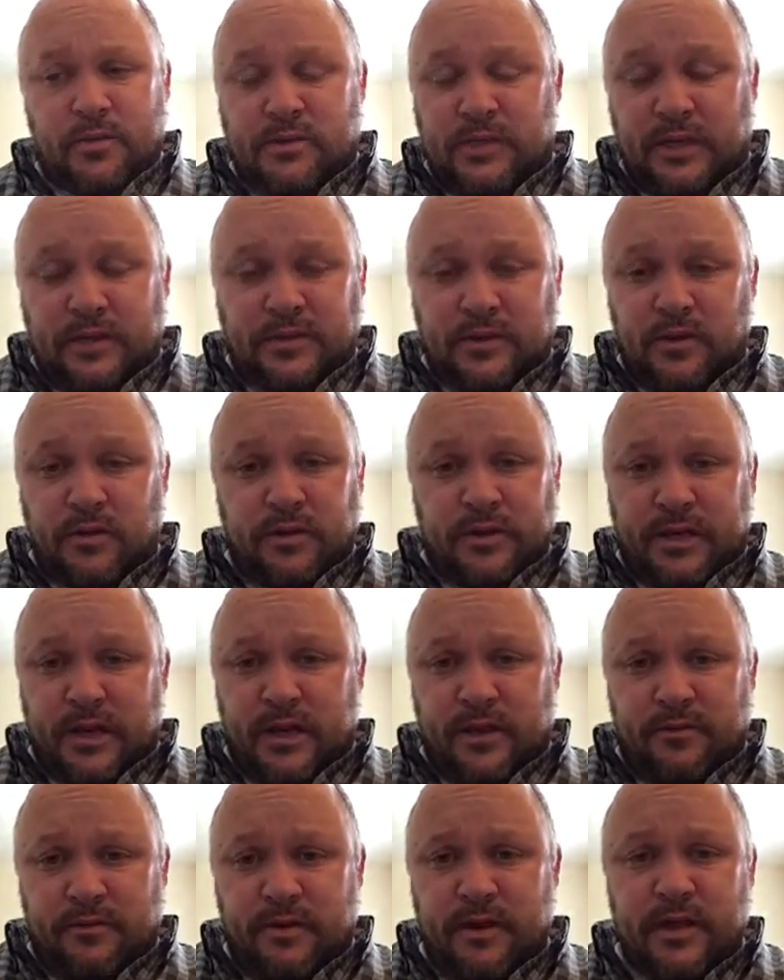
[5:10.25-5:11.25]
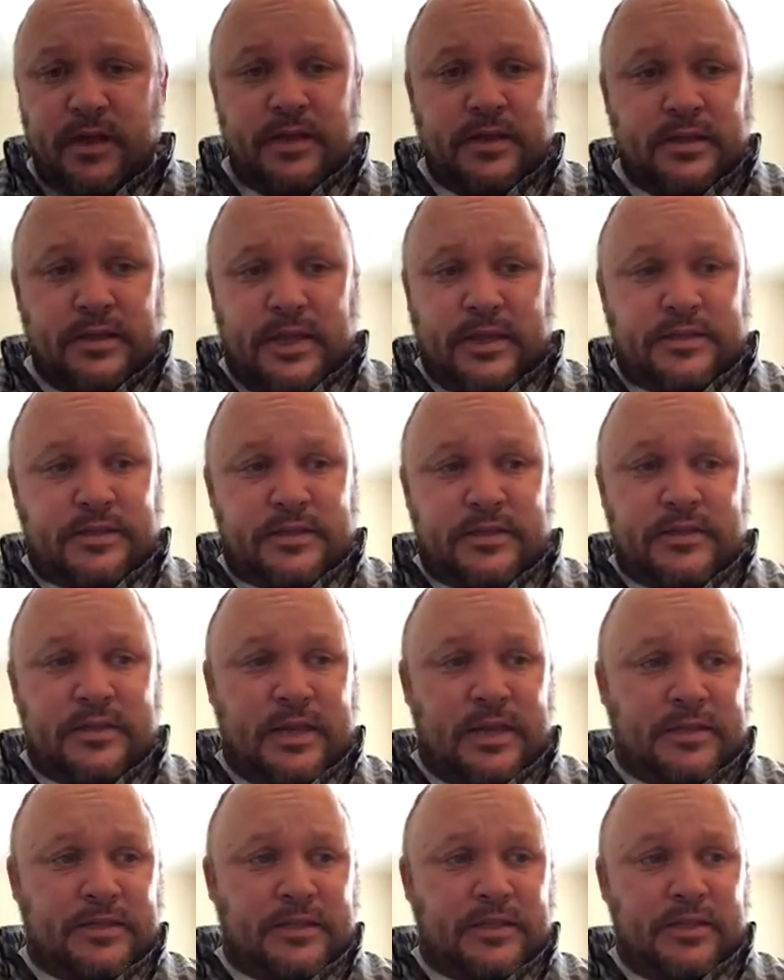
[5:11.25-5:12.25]
That's the only kind of that's
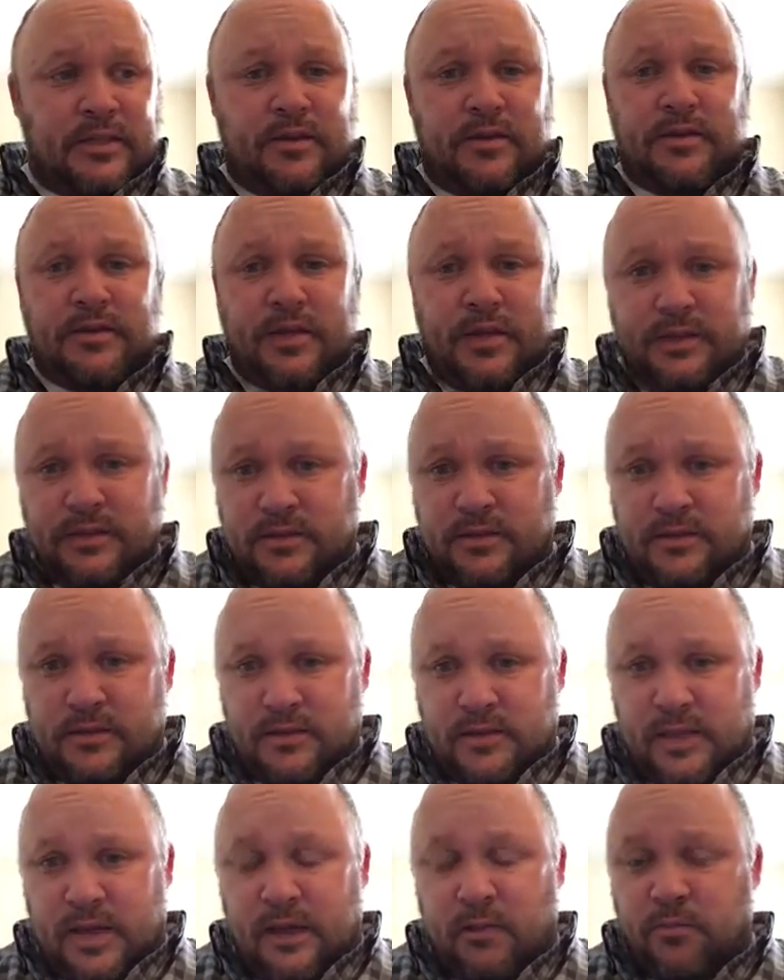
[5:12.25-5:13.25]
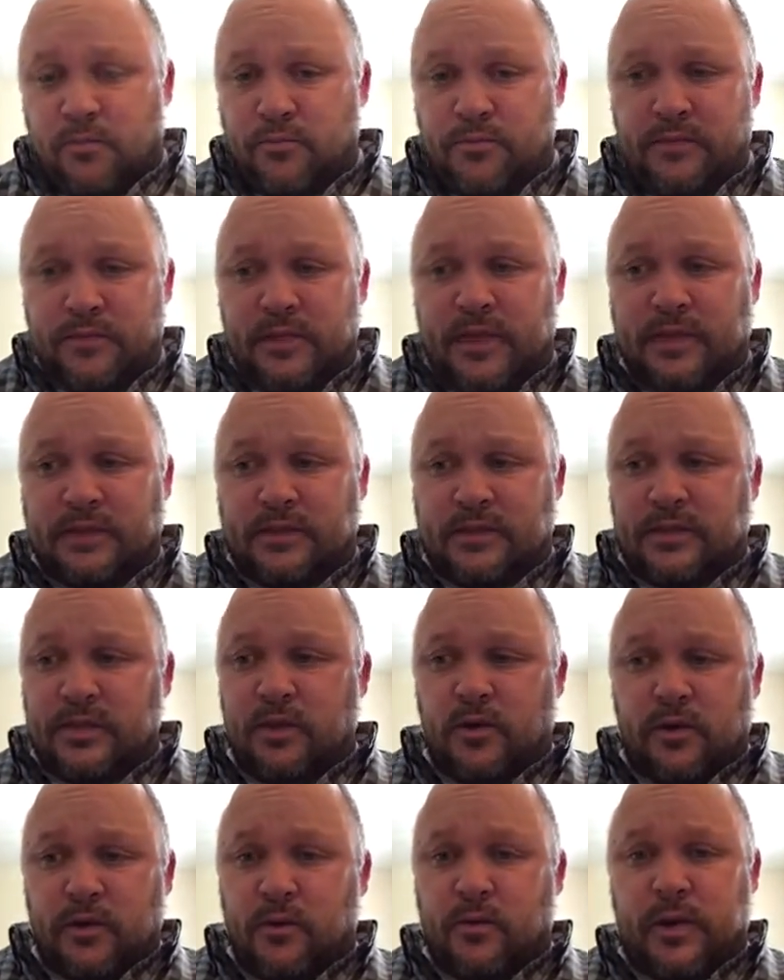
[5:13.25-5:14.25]

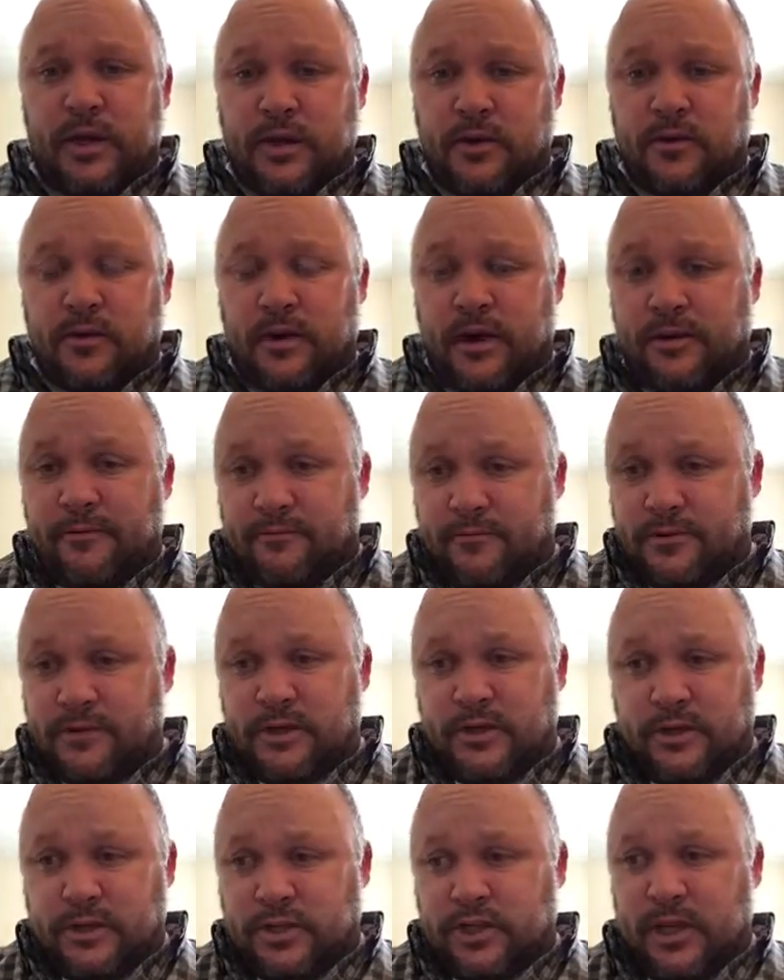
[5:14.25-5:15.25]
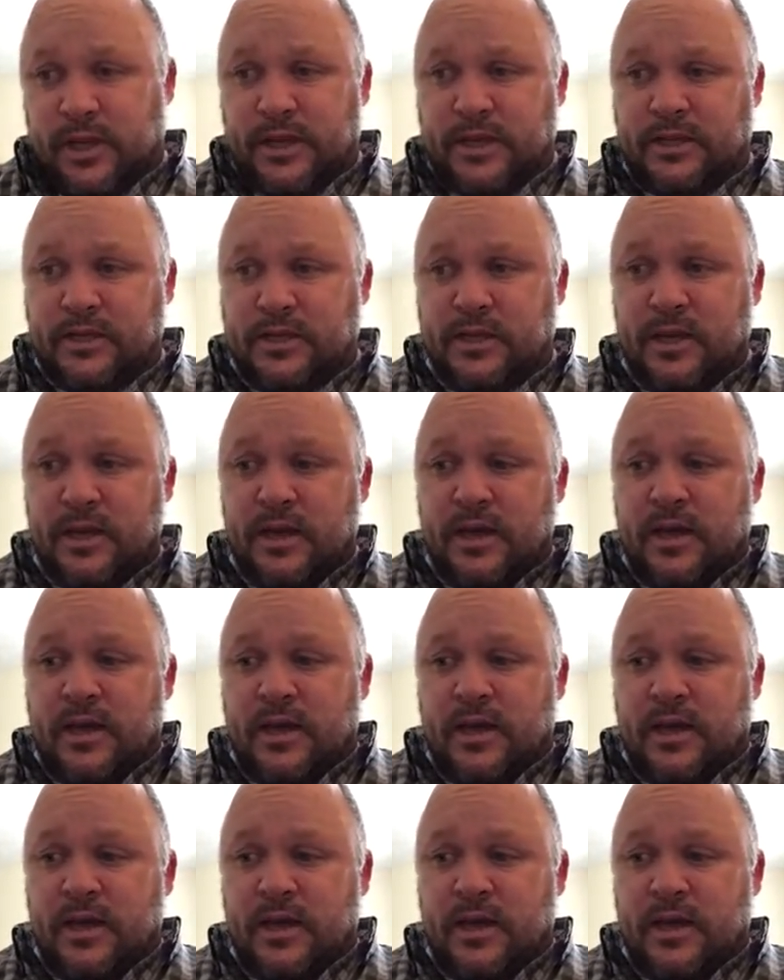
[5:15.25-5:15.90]
the only way your life is going to change.